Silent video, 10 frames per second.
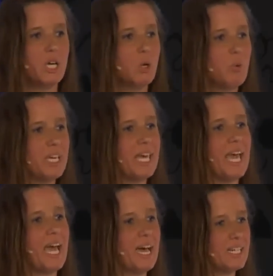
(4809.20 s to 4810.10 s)
we
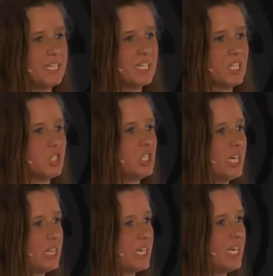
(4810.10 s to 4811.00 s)
can't
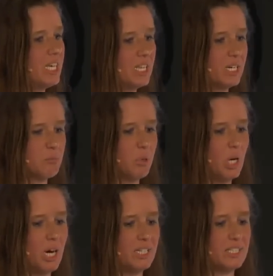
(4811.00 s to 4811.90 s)
initiate the healing
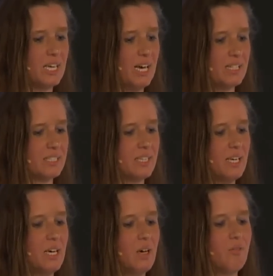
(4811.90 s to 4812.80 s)
process.
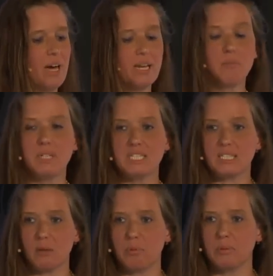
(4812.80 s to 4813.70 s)
Vitamin
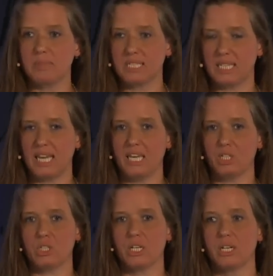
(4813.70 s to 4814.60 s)

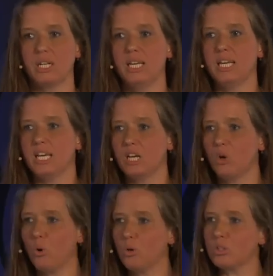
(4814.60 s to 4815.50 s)
supplementation. In
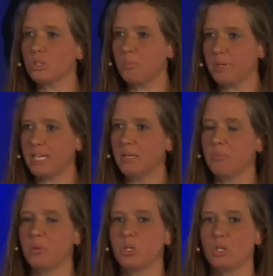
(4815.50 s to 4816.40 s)
older
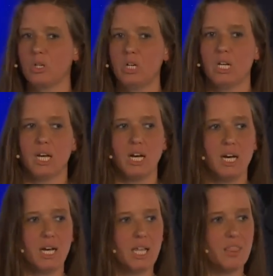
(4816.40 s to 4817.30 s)
people,
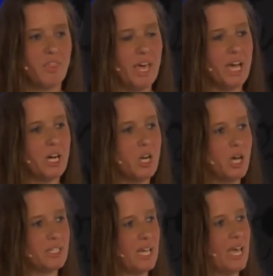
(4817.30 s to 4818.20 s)
they are
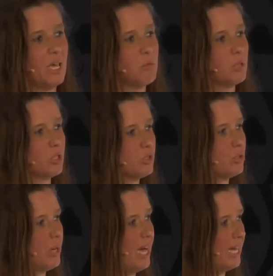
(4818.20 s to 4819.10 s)
not able
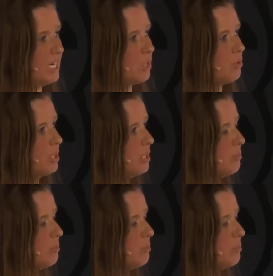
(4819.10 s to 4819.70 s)
to adequately